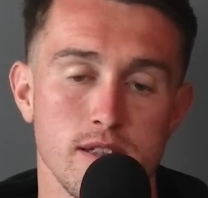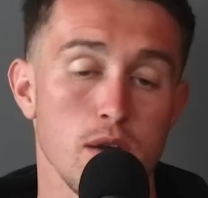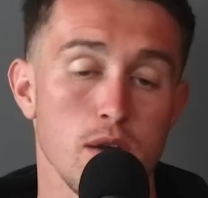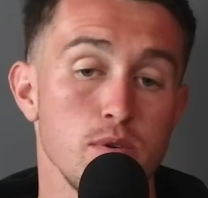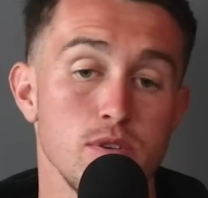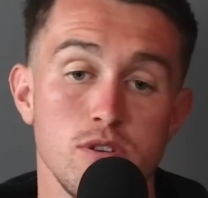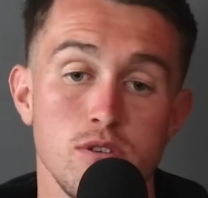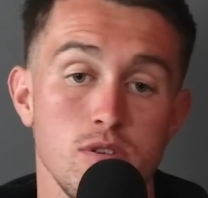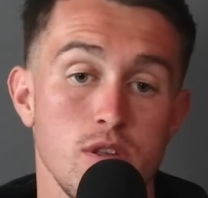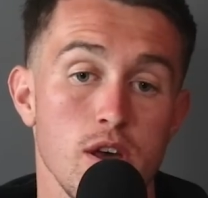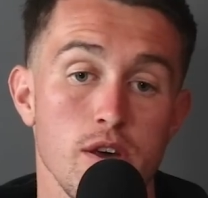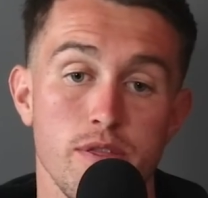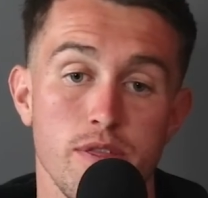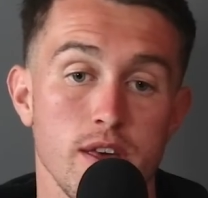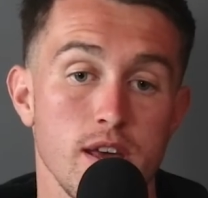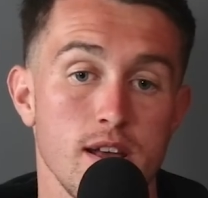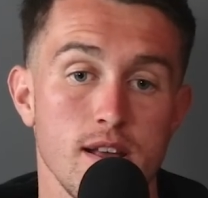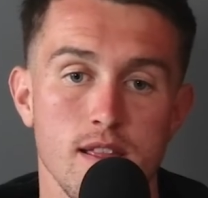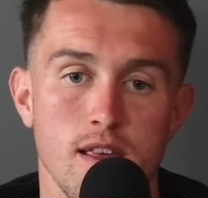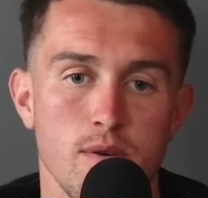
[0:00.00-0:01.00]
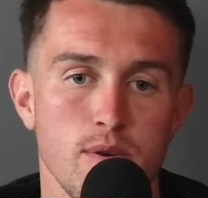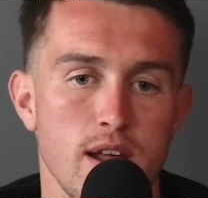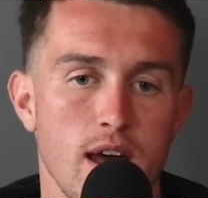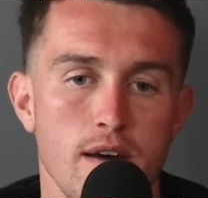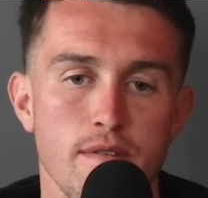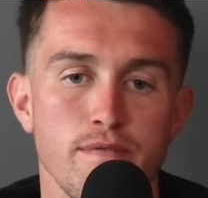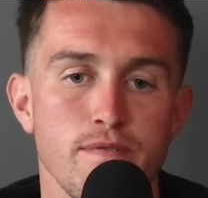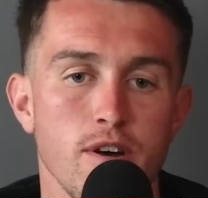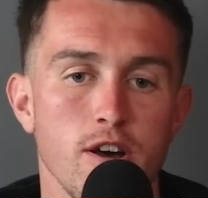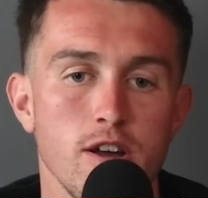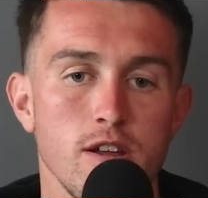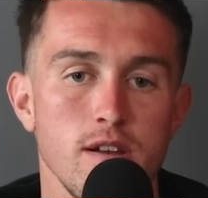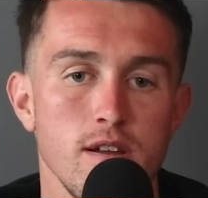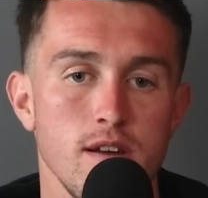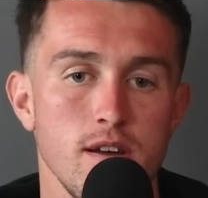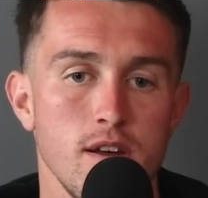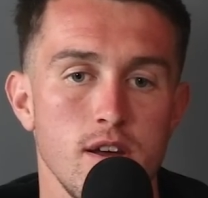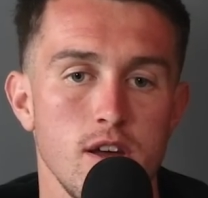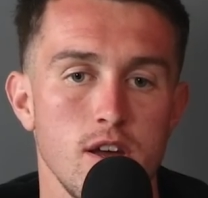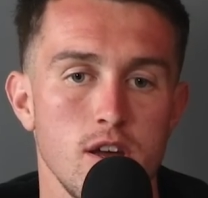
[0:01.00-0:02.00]
they would do their thing, they would have
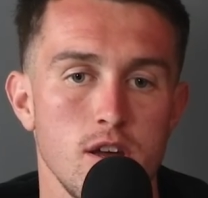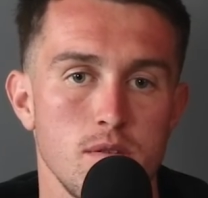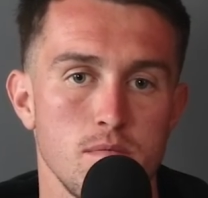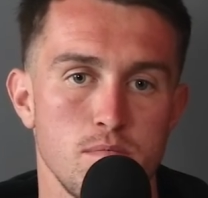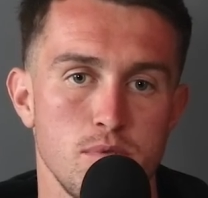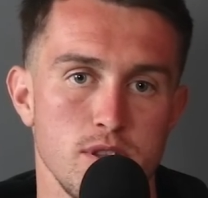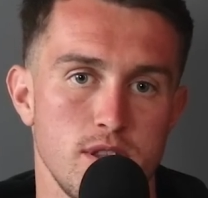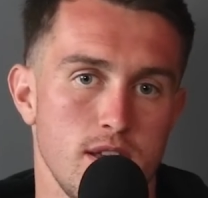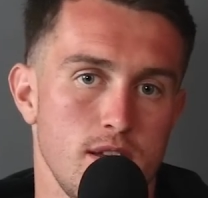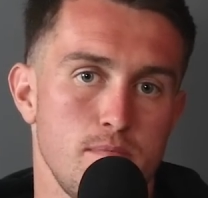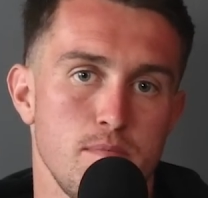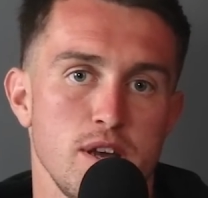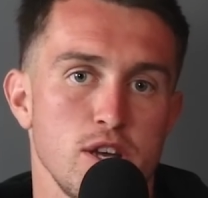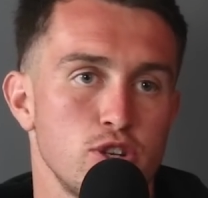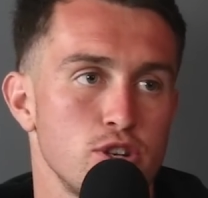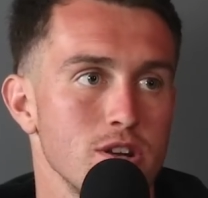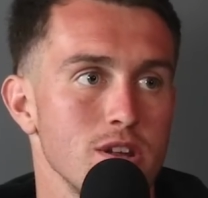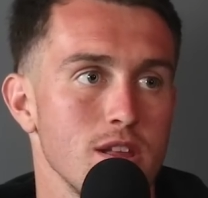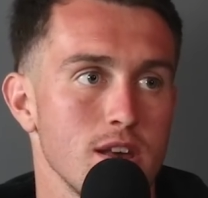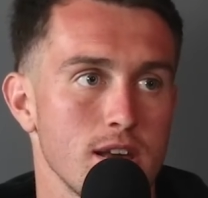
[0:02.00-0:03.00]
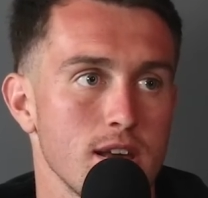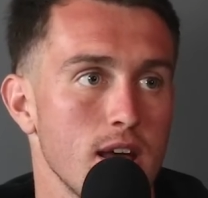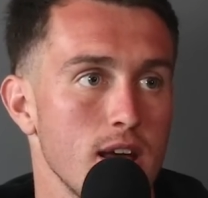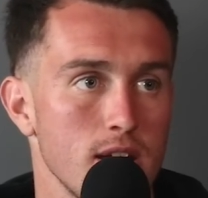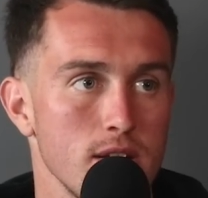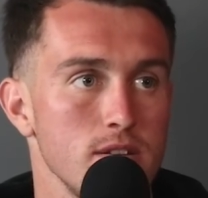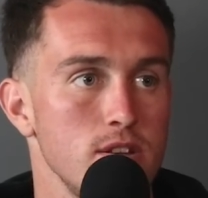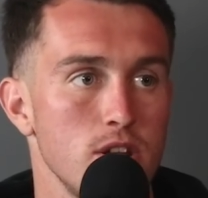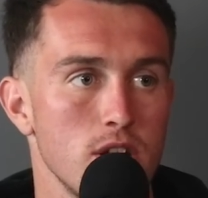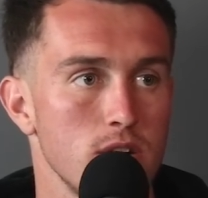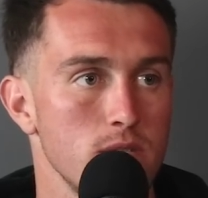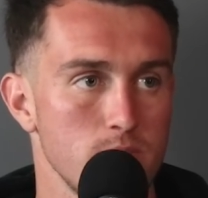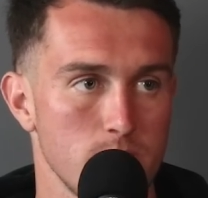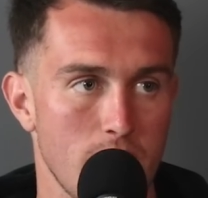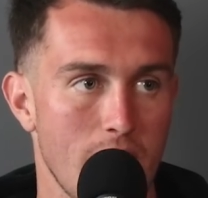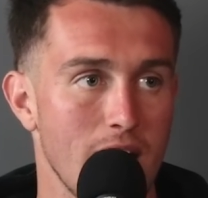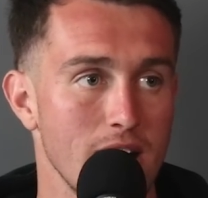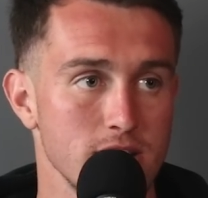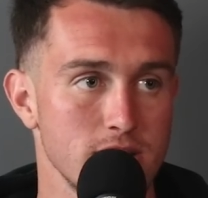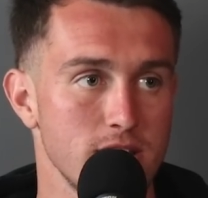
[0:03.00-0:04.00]
fun, but they'd make sure like, you
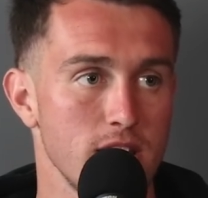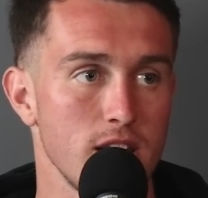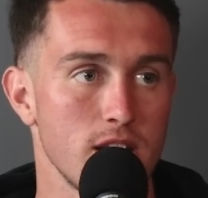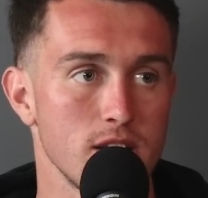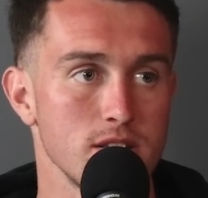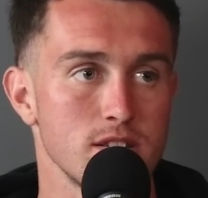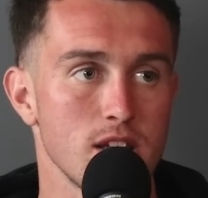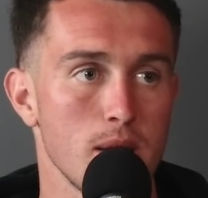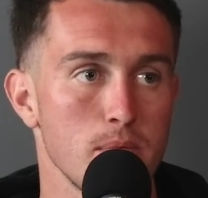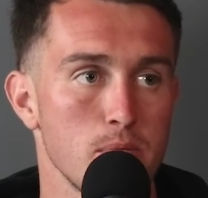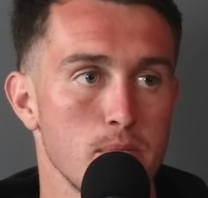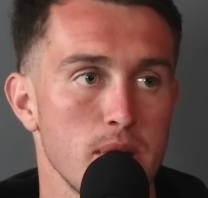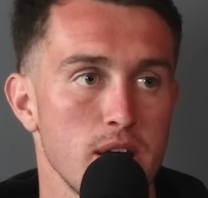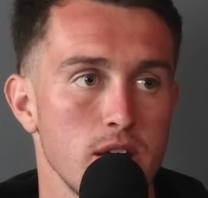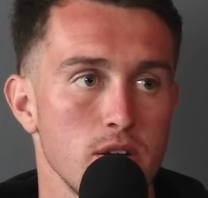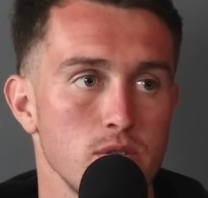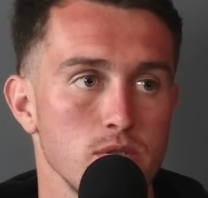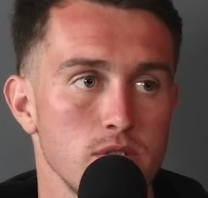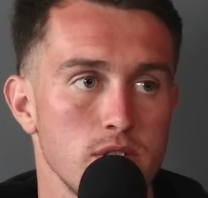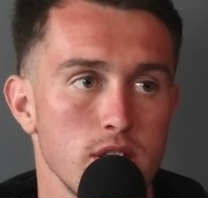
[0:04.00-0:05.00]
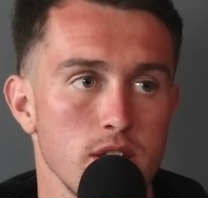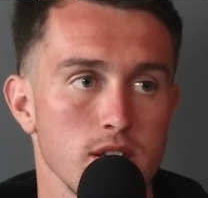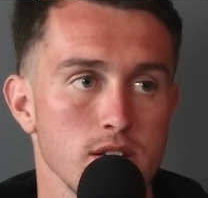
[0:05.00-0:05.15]
know, I stayed on top of my mm -hmm. own mm-hmm.